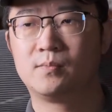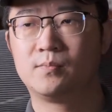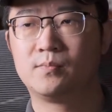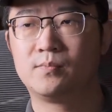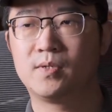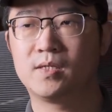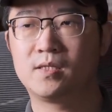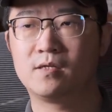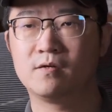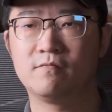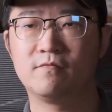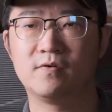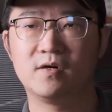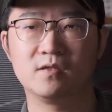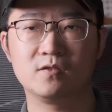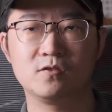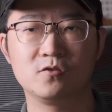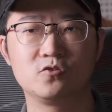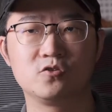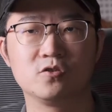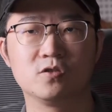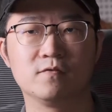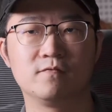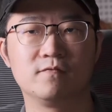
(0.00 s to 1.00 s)
But the
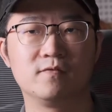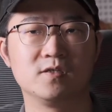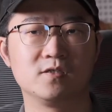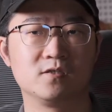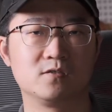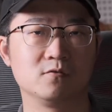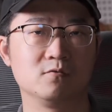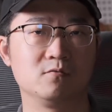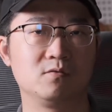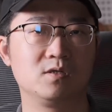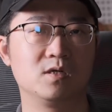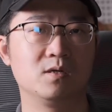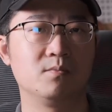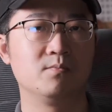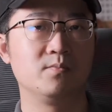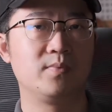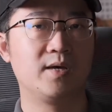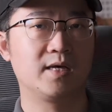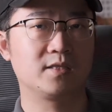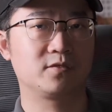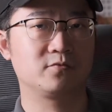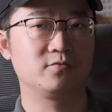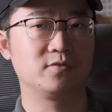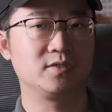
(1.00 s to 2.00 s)
advantage of the sodium
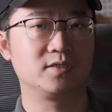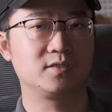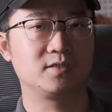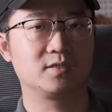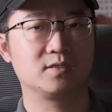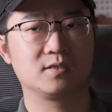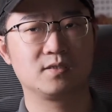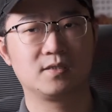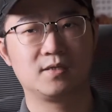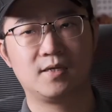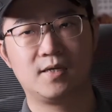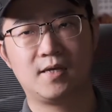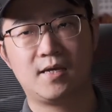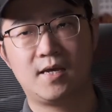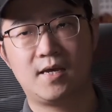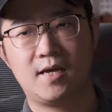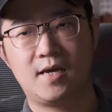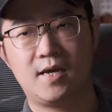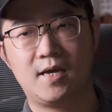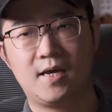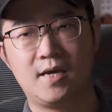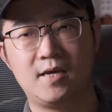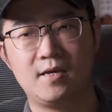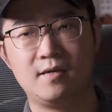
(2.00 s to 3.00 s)
batteries
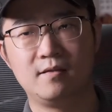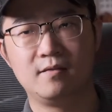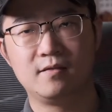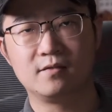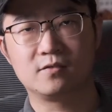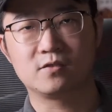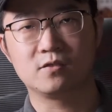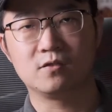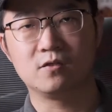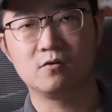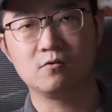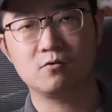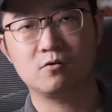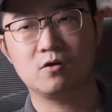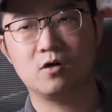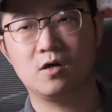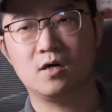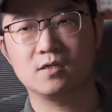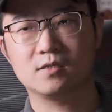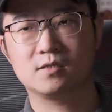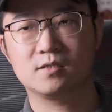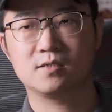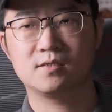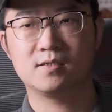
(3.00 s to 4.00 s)
in its low
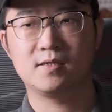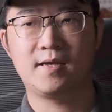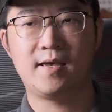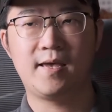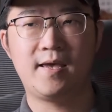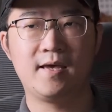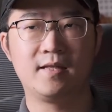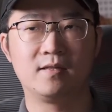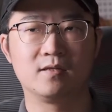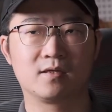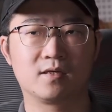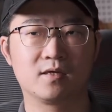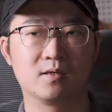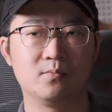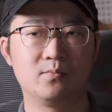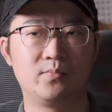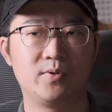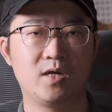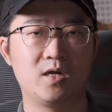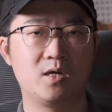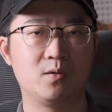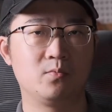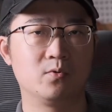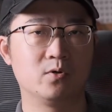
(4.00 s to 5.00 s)
cost and
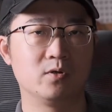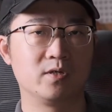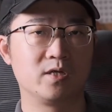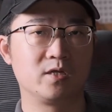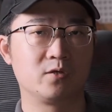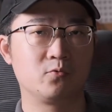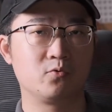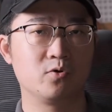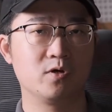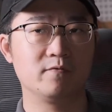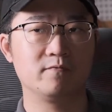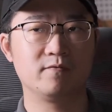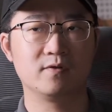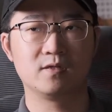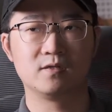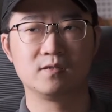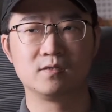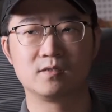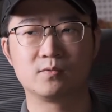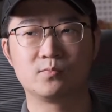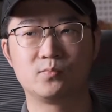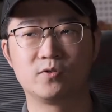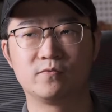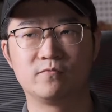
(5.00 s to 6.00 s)
comparable
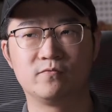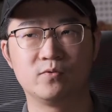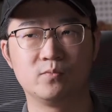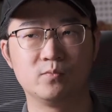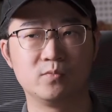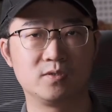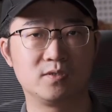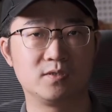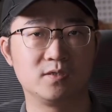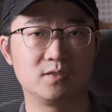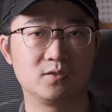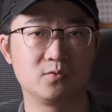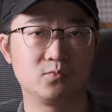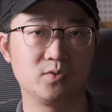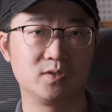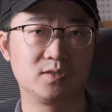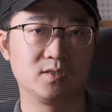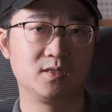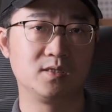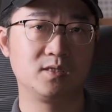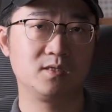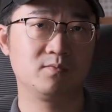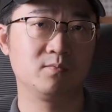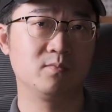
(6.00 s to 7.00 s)
equivalent performances with
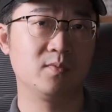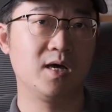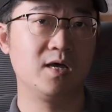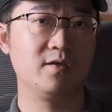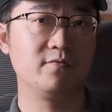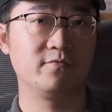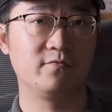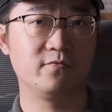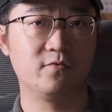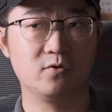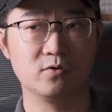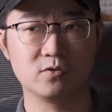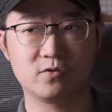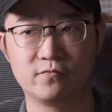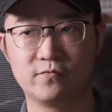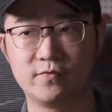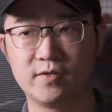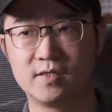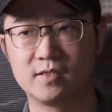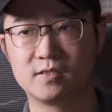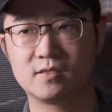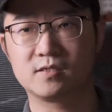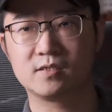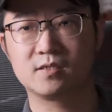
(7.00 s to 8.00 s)
lithium iron
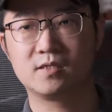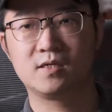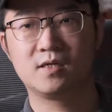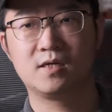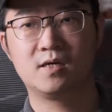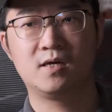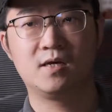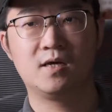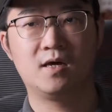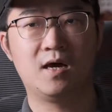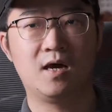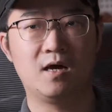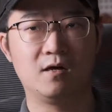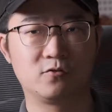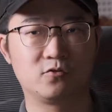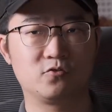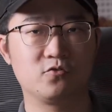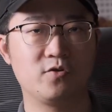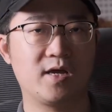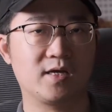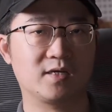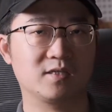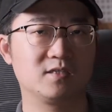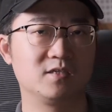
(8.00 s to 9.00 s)
phosphate are
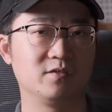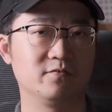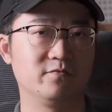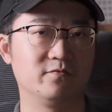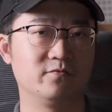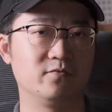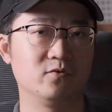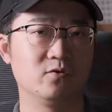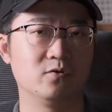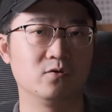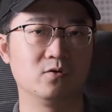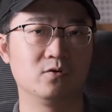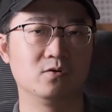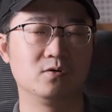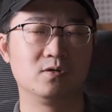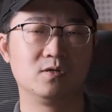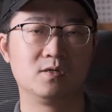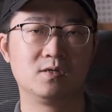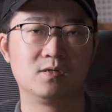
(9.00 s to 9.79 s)
attractive for